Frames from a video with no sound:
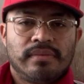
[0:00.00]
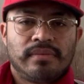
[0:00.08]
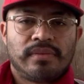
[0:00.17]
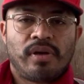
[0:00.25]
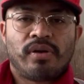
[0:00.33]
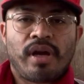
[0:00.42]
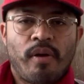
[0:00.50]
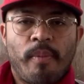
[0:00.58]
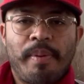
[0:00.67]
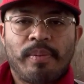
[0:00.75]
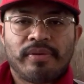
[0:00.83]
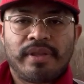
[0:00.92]
I don't care what
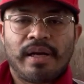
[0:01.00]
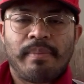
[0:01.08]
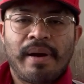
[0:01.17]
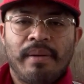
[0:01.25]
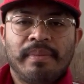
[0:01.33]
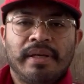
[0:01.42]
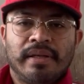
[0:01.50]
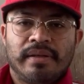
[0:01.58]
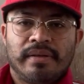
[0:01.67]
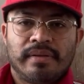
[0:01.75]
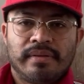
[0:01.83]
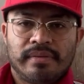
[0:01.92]
people think about me,
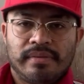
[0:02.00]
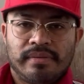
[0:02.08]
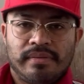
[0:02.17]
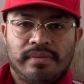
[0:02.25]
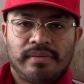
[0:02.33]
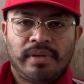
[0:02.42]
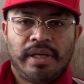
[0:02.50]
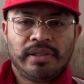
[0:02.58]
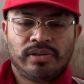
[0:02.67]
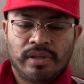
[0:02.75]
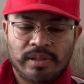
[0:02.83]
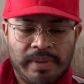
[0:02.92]
right?
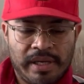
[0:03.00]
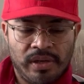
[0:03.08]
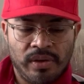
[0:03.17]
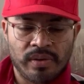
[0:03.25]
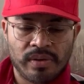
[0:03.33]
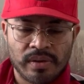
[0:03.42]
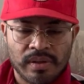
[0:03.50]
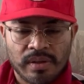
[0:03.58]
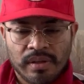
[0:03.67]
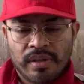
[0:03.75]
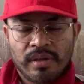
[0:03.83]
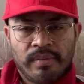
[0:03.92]
So that's my
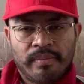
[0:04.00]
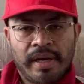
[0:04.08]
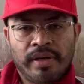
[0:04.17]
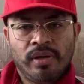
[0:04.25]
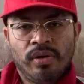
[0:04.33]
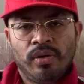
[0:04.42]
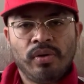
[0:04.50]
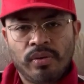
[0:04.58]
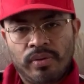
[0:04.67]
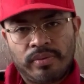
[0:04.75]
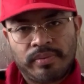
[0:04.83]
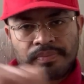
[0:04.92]

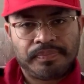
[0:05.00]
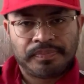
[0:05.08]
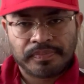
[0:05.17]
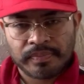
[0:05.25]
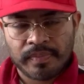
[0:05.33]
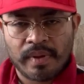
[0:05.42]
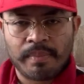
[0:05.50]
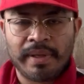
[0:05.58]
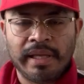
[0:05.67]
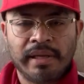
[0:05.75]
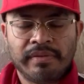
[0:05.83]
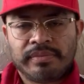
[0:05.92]
new
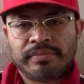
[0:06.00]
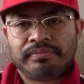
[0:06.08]
belief.